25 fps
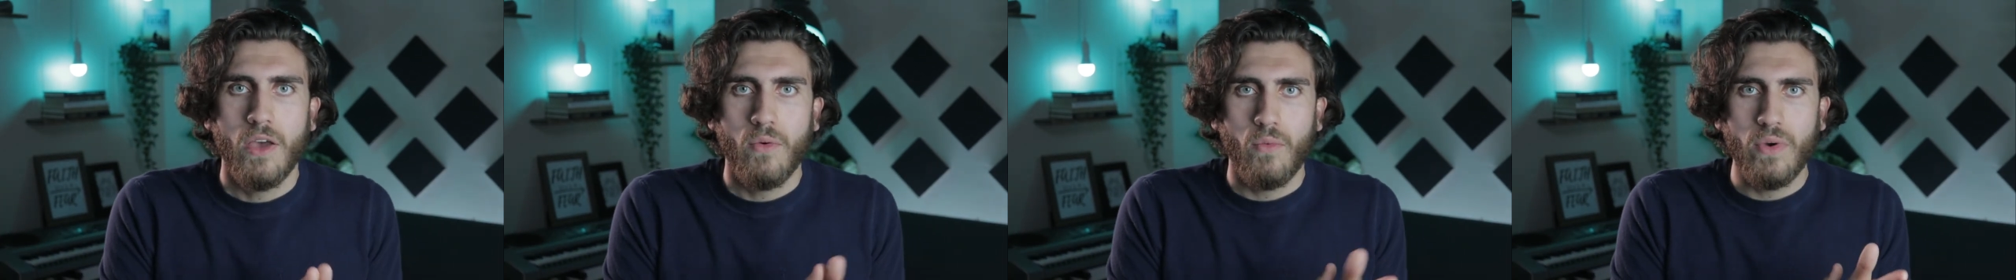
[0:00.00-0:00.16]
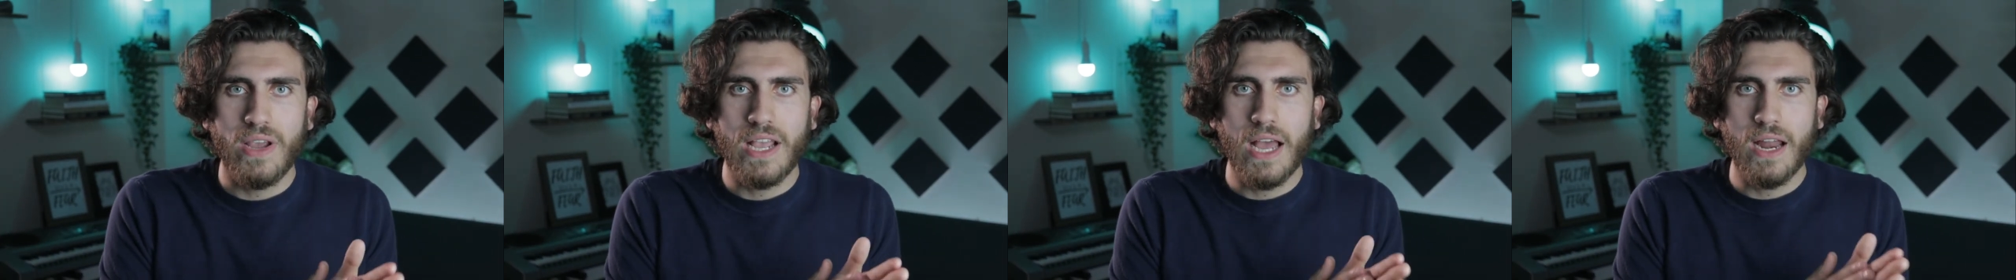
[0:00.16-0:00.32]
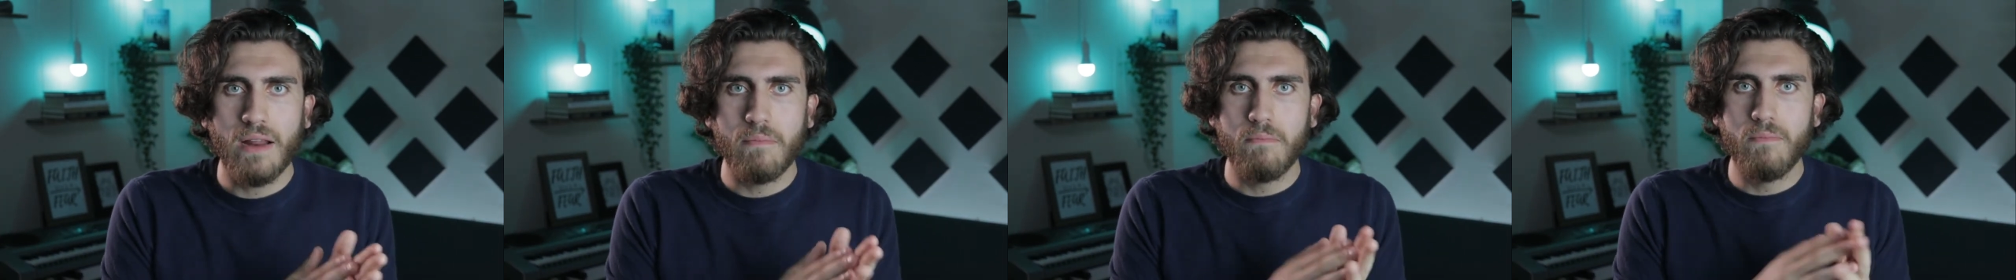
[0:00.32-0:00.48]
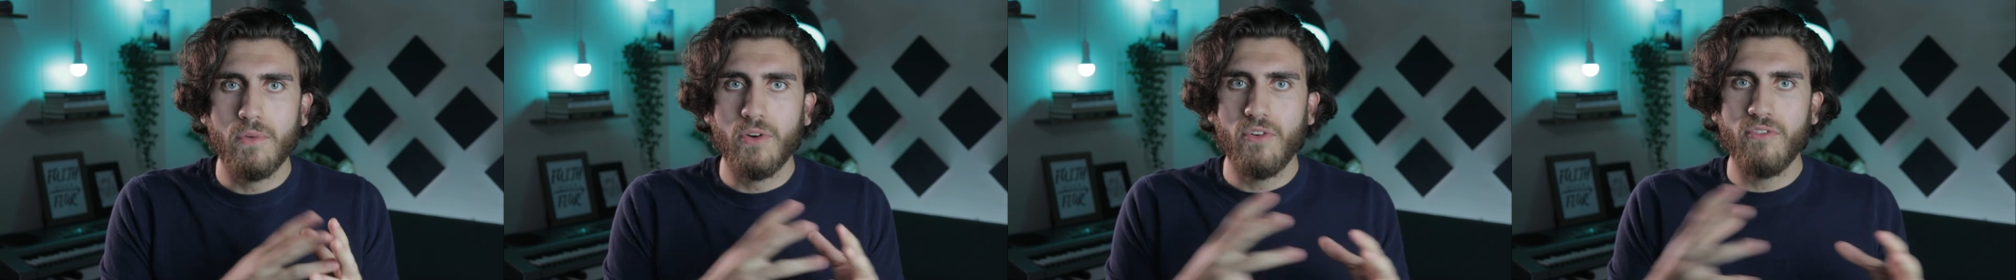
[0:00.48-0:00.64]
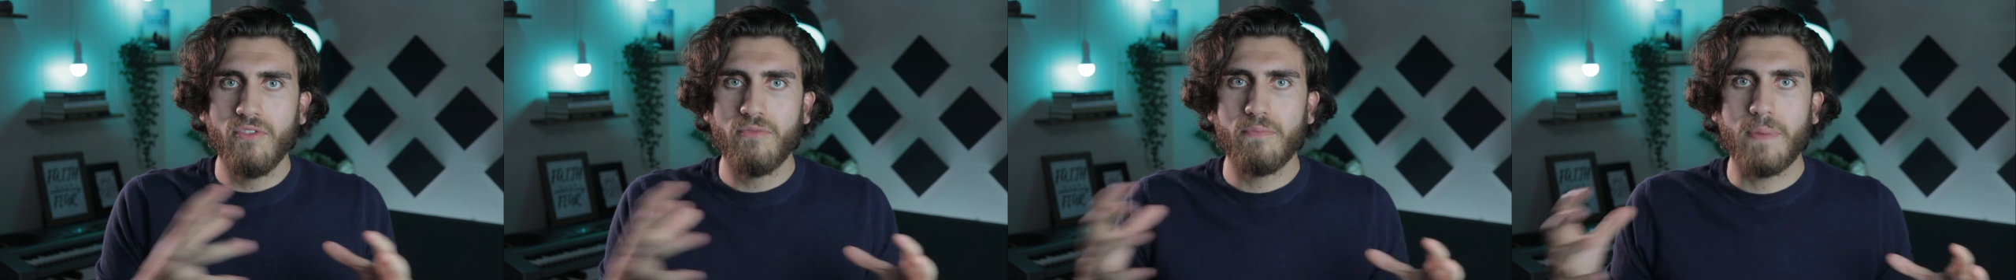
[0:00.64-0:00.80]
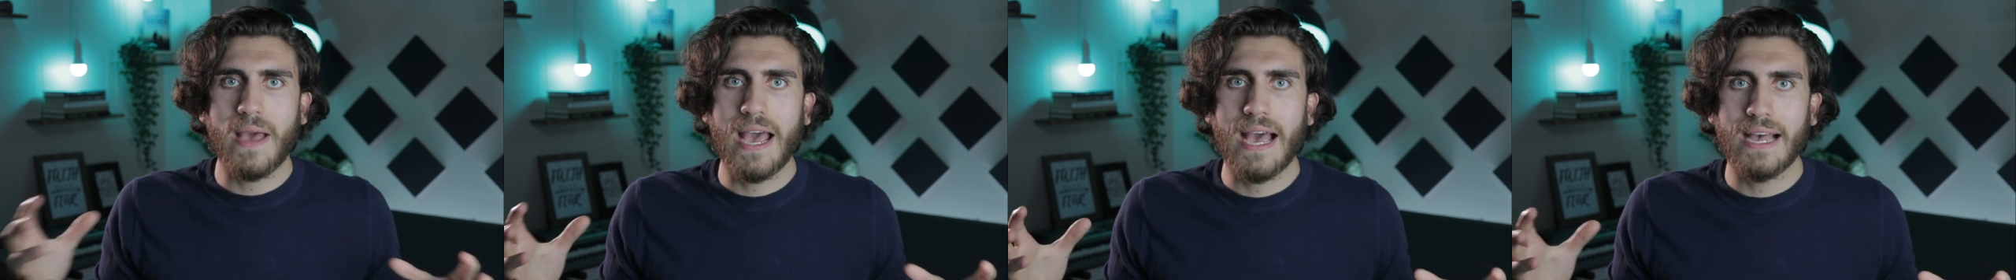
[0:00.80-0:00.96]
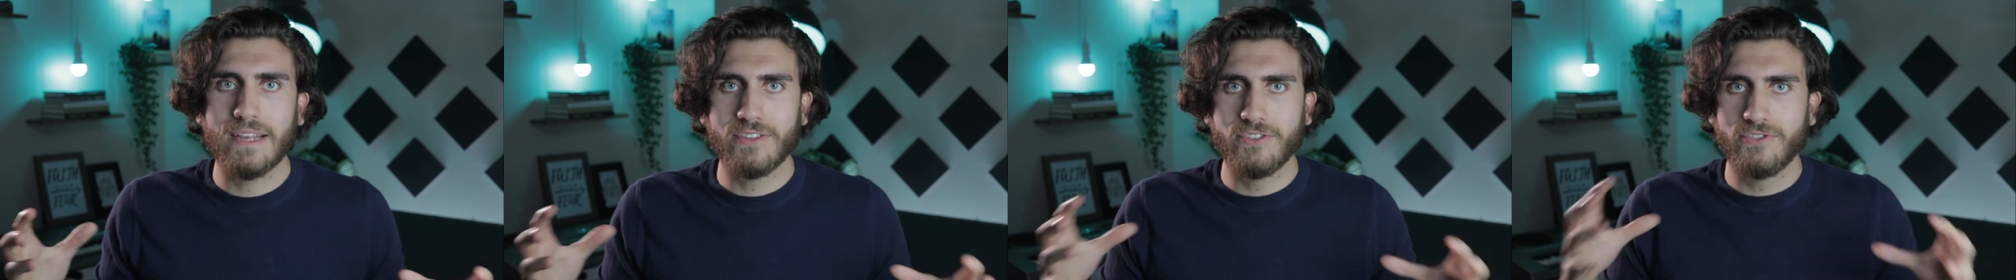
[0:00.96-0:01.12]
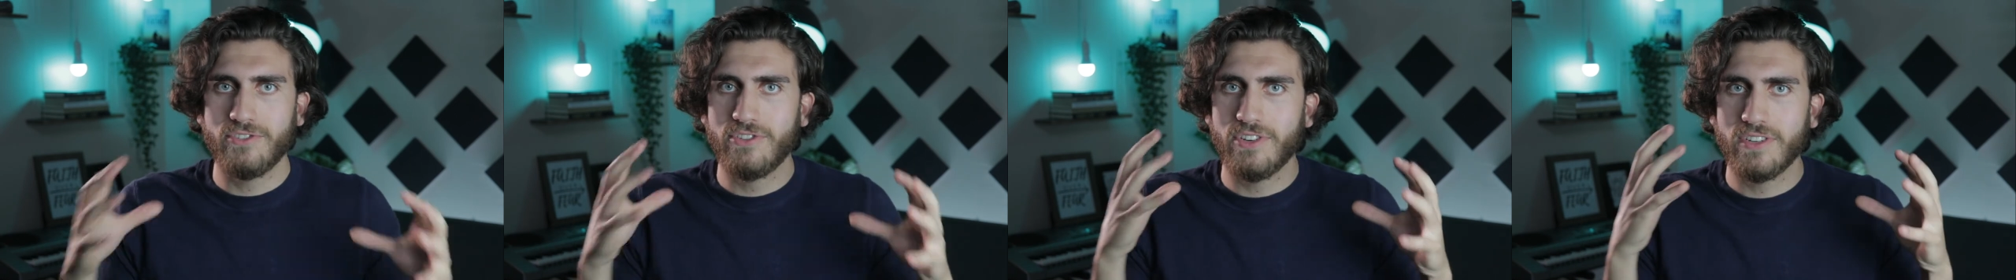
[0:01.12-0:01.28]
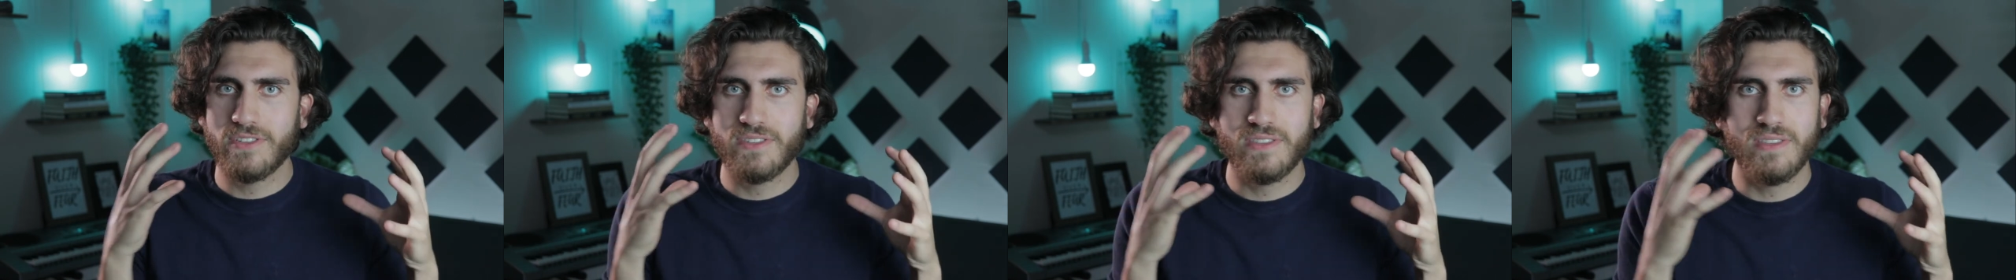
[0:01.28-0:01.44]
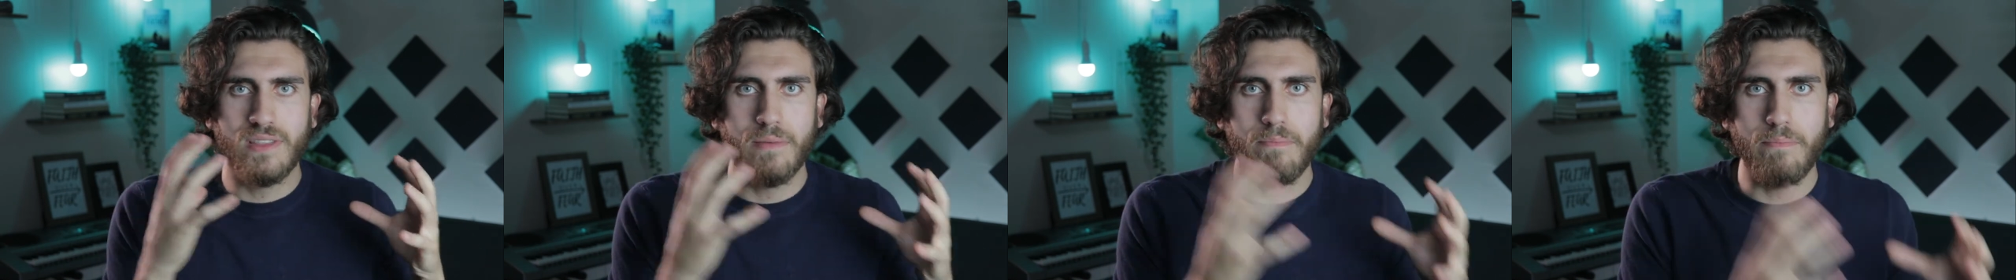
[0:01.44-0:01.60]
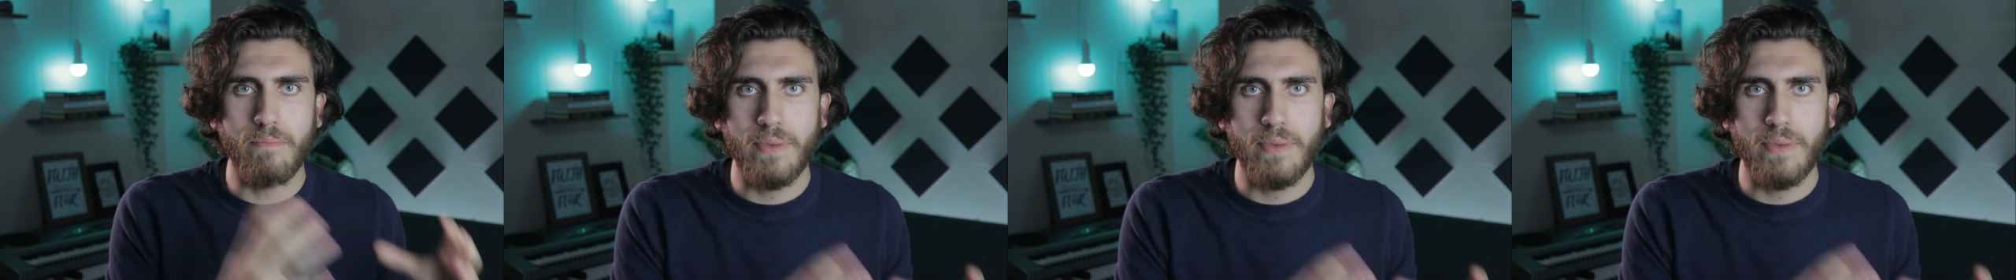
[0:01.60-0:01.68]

we got to move past just the